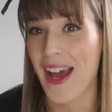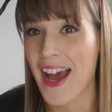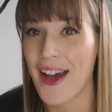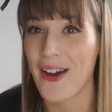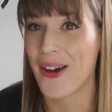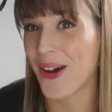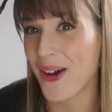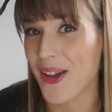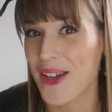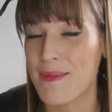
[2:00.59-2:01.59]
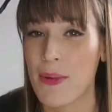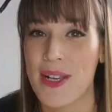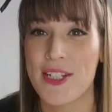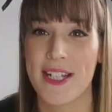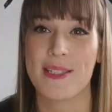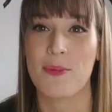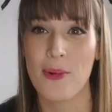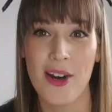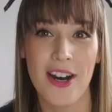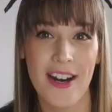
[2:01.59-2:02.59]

at home, which is what